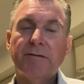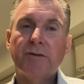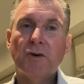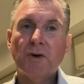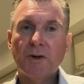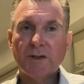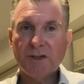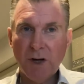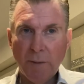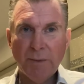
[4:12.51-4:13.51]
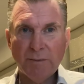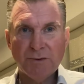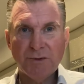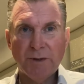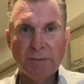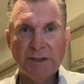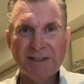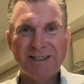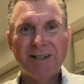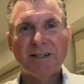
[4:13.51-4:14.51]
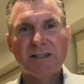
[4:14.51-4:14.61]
for top-up treatments,